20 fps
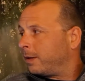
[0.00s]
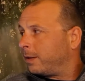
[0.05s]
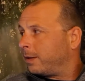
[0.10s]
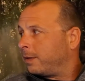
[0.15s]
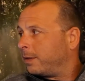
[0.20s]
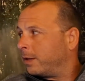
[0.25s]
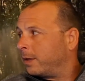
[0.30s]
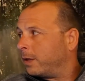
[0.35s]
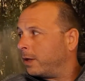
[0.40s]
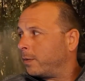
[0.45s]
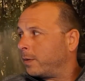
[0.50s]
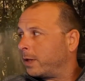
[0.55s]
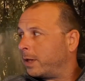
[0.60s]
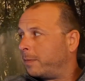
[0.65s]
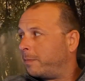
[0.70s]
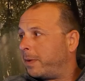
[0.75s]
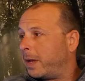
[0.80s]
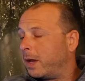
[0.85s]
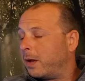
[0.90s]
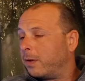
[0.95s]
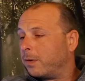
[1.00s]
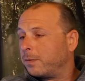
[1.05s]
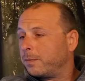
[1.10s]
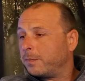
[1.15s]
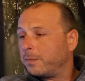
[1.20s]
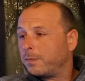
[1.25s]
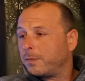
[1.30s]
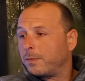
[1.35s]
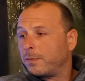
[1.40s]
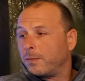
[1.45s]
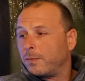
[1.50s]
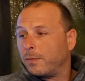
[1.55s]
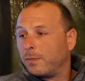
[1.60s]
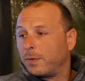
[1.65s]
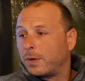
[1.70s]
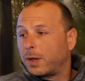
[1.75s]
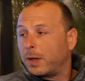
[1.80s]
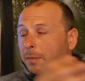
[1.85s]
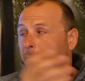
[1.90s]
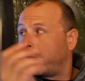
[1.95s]
the lower the belt,
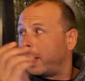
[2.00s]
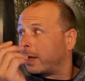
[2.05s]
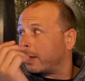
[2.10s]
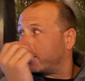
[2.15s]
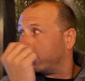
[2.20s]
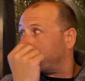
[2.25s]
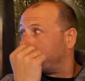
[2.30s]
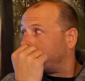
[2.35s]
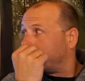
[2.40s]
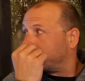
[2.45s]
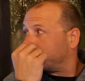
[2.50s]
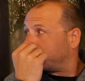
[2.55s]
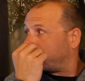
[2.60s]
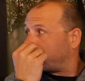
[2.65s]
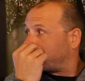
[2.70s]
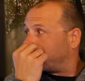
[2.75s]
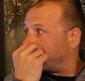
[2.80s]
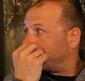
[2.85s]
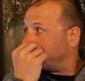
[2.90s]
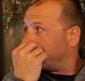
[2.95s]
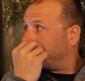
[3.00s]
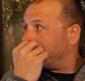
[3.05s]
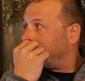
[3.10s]
come back to that in a second.